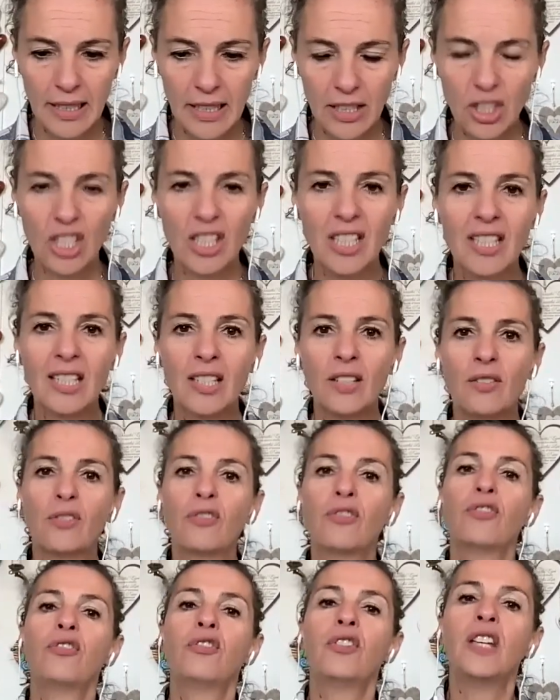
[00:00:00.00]
it just didn't
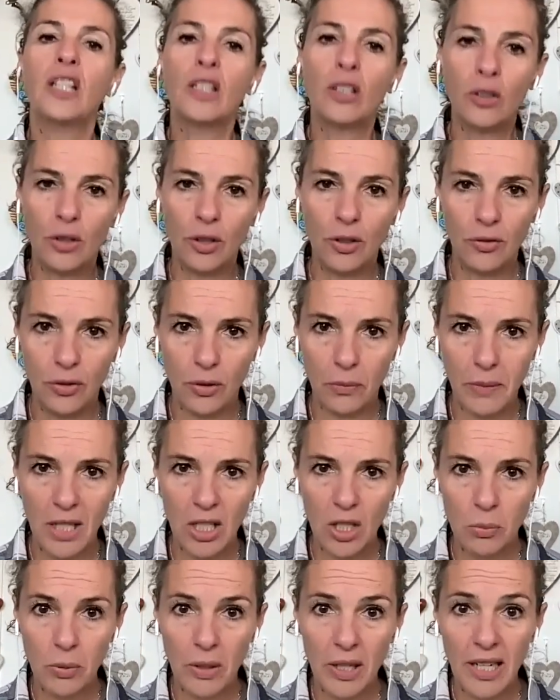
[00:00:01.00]
feel good for
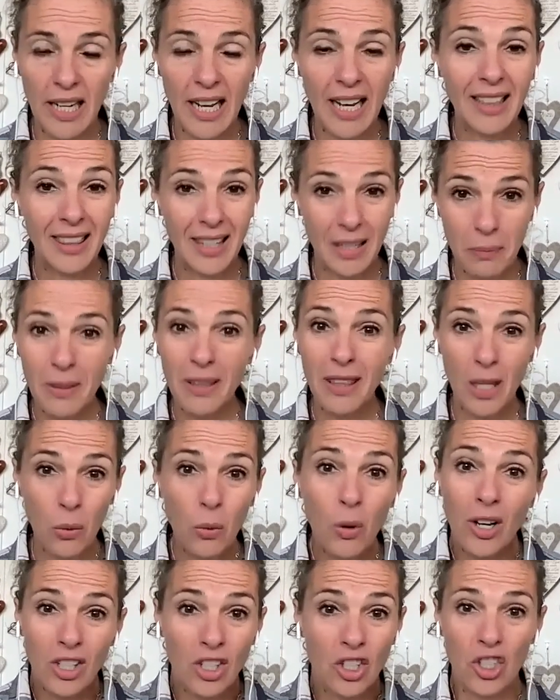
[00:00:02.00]
me to put it out there. But
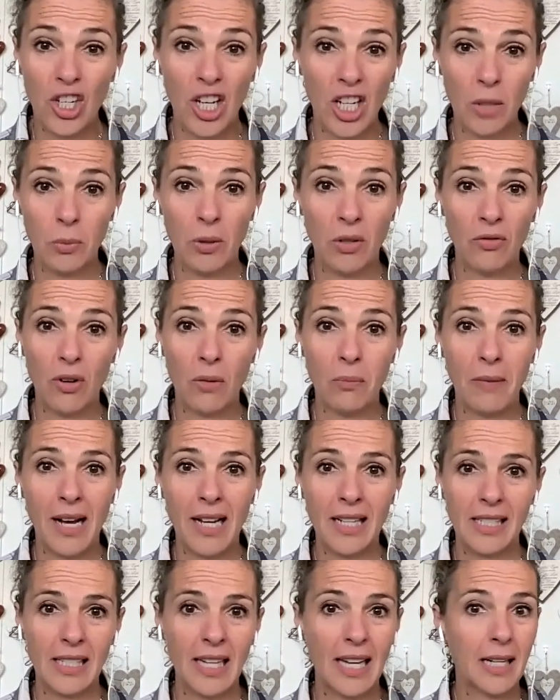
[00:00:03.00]
there was judgment from
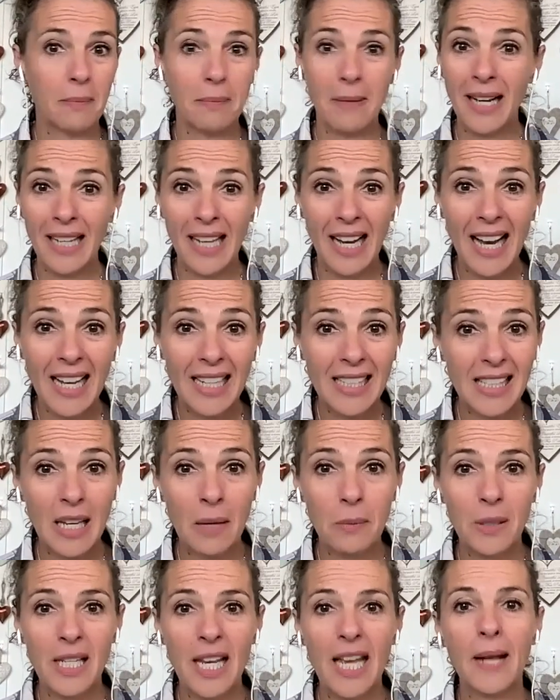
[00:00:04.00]
my side. And my guides
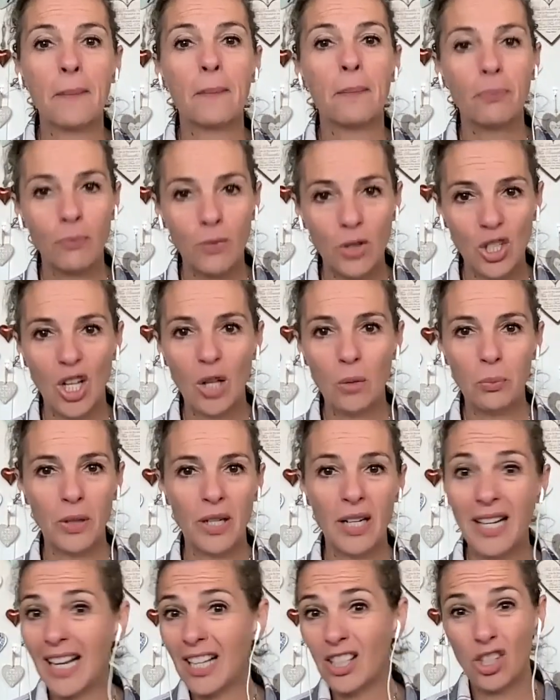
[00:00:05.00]
kept saying, Michelle,
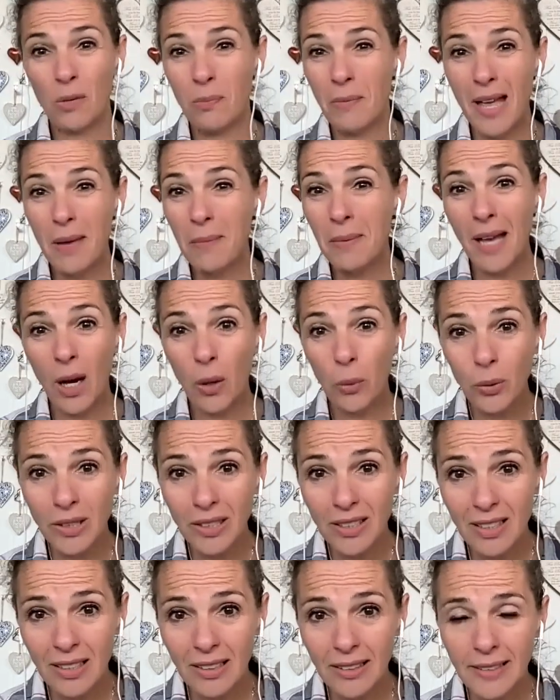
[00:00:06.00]
put it out. So maybe I
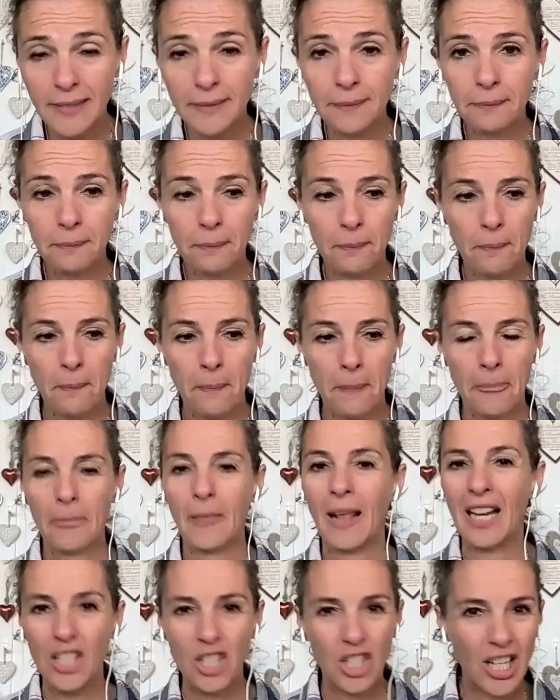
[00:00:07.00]
will still.
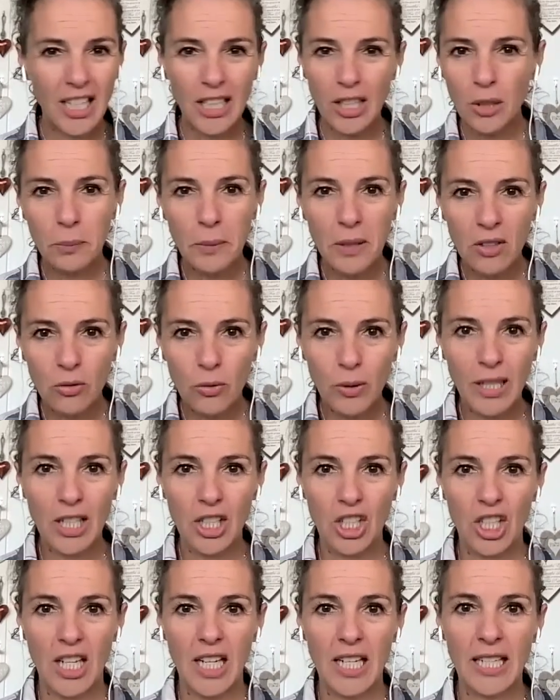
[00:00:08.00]
I shared a little bit of what
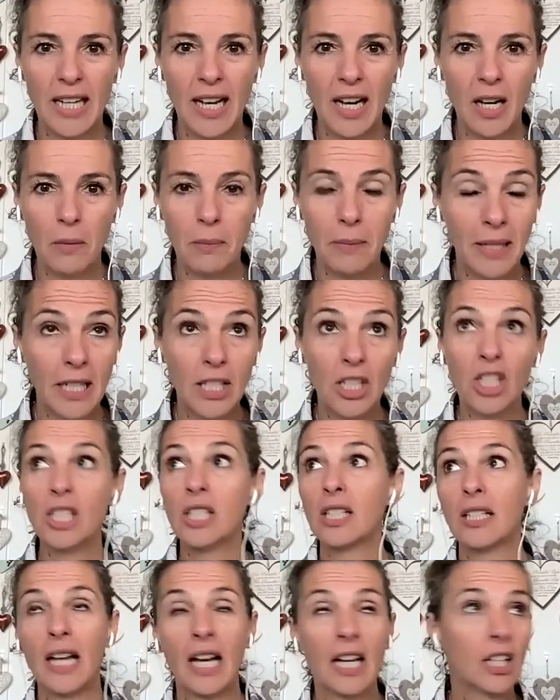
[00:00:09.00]
I shared now. But
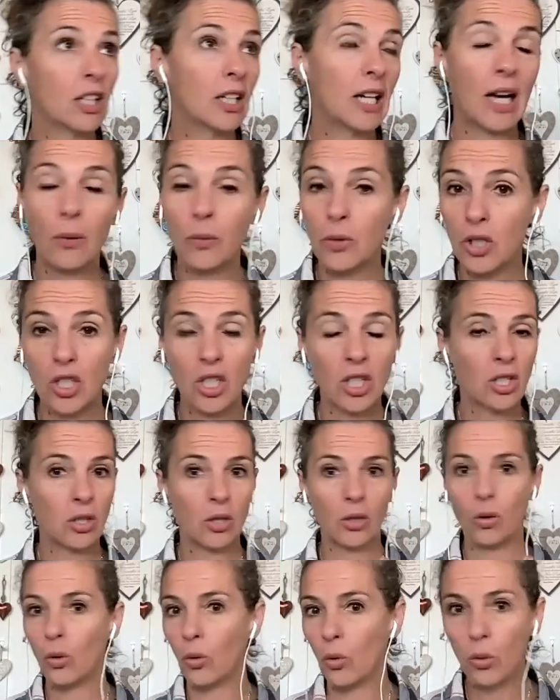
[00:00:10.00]
I was
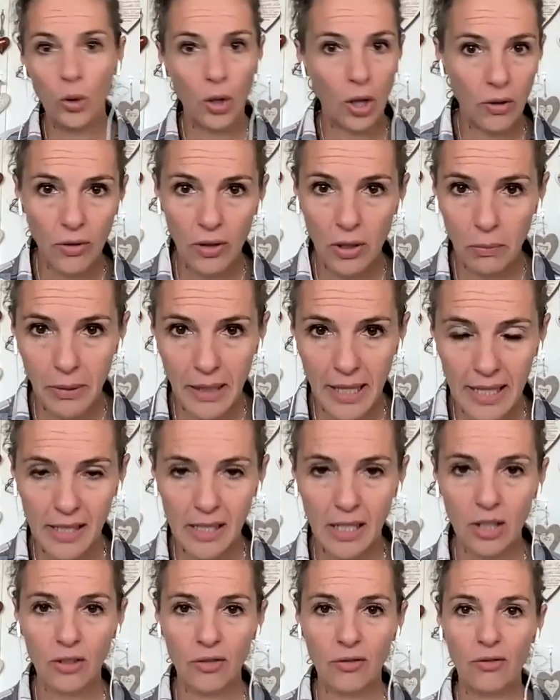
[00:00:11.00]
just all over the
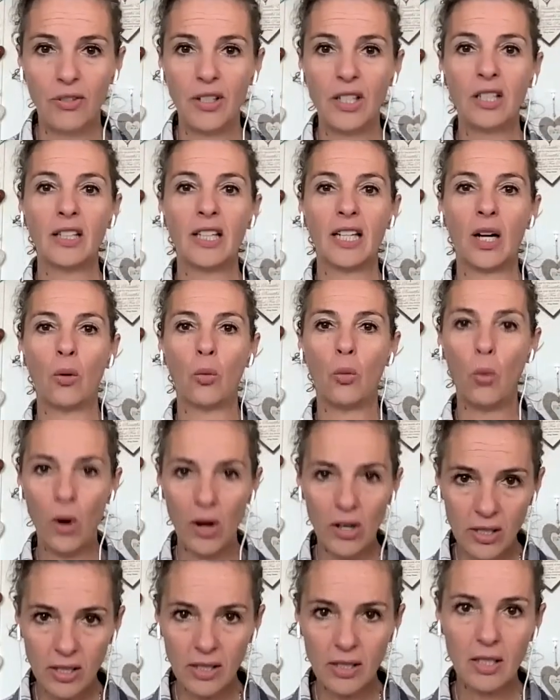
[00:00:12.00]
place. I could feel that I
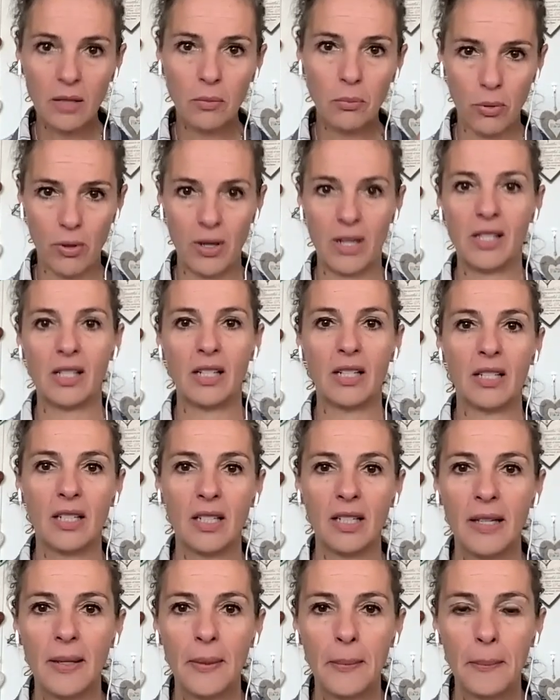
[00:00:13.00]
wasn't present